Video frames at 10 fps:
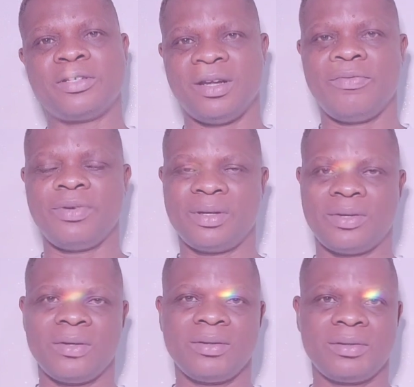me just leave it
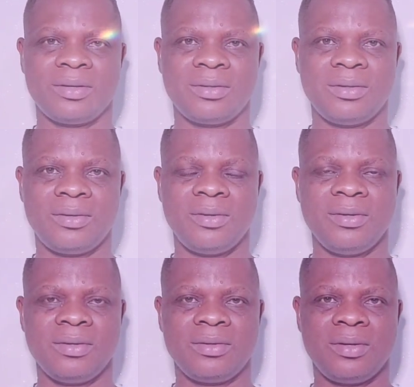to
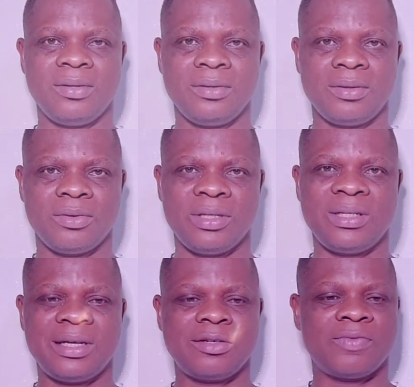
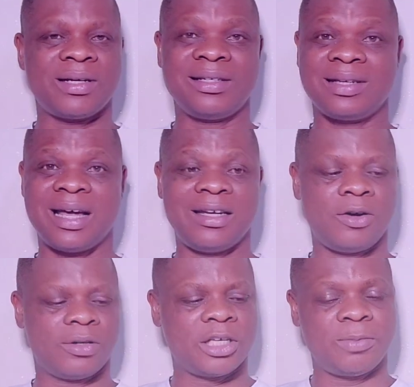this year so far. This is like
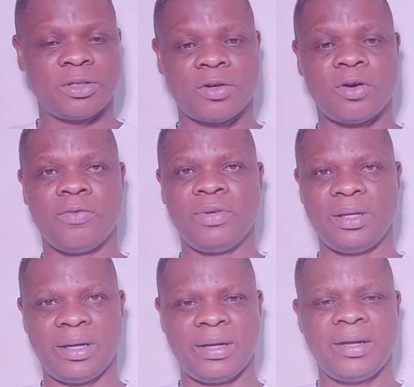the hottest picture of
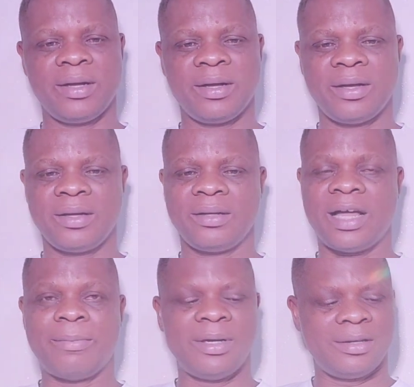the year.
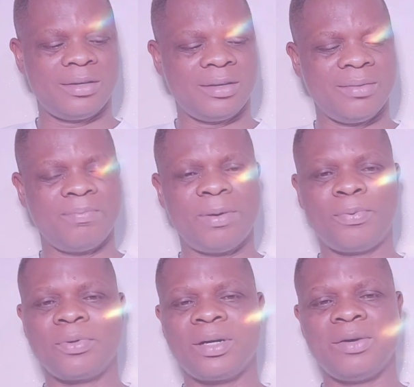I mean,
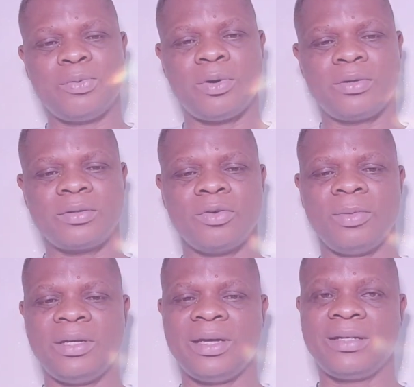people really want
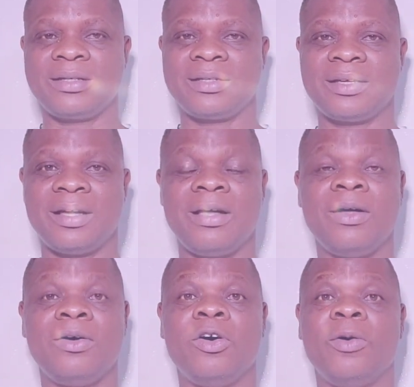obedient
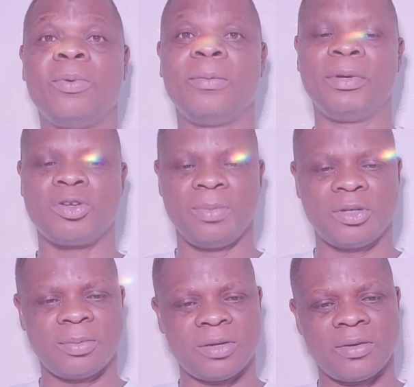Peter
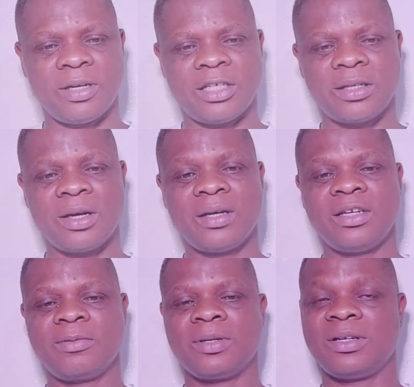Obi to be honest
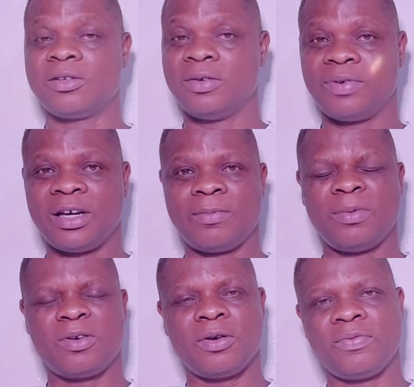as president of the Federal
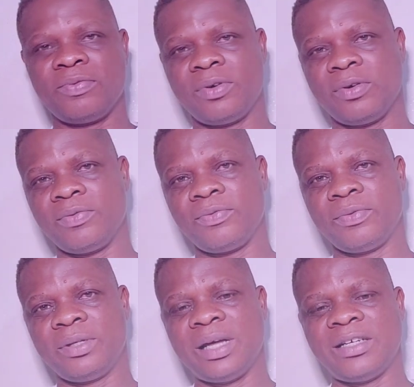Republic of
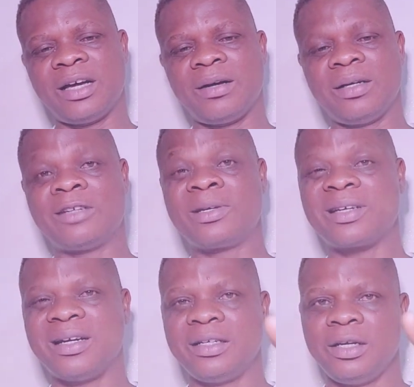Nigeria,
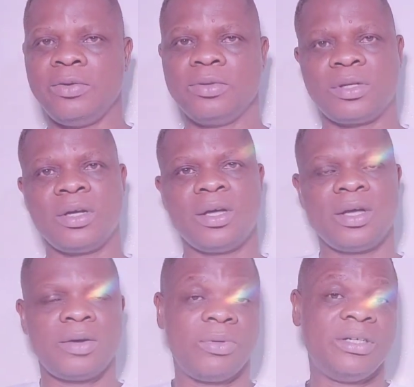especially the youth.
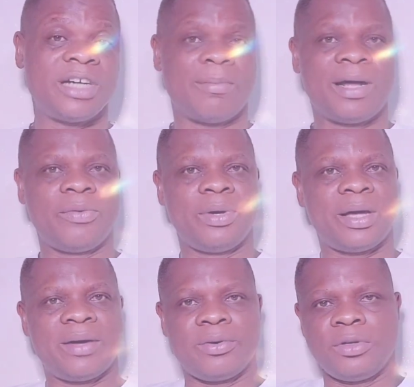With the drama
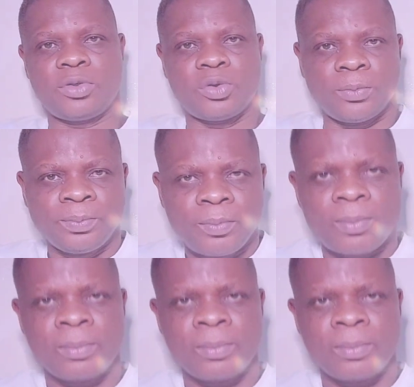we are going through,